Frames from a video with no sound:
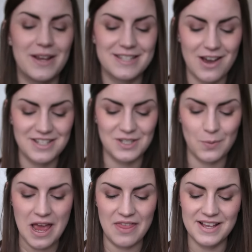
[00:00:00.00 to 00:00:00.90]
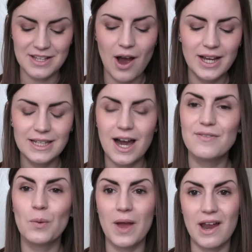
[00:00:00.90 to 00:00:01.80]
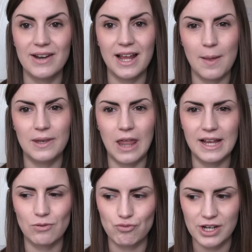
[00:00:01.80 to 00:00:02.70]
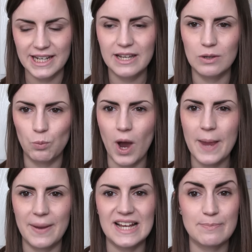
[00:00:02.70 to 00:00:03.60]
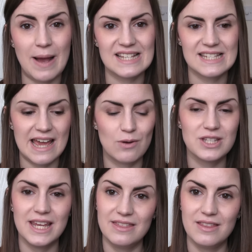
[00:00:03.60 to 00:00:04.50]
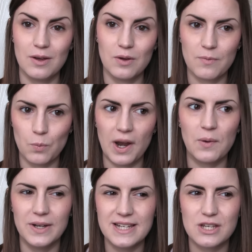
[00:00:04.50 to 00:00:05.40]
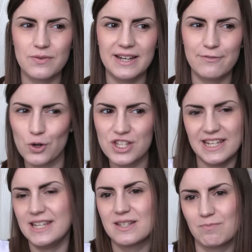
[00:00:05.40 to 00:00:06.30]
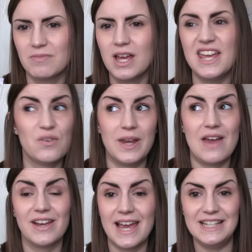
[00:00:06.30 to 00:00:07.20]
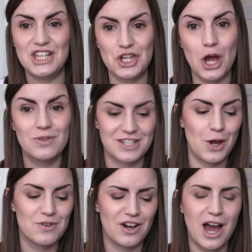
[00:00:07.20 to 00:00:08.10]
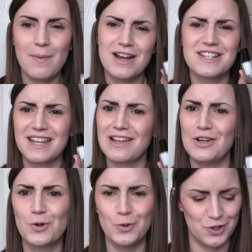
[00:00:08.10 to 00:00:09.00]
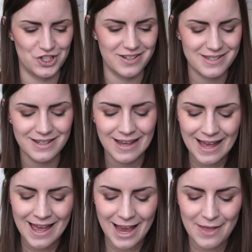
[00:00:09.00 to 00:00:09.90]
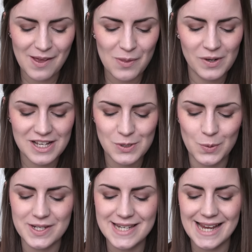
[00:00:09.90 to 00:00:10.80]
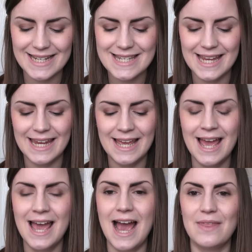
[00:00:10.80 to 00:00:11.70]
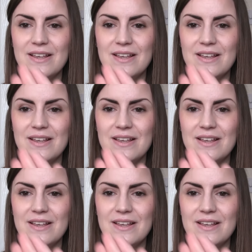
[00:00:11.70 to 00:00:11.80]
excited to wear this. I love wearing like really white base pastels in the like wintry frosty if we ever get any snow, snow time. I just think they look gorgeous. And the other one is called Dainty and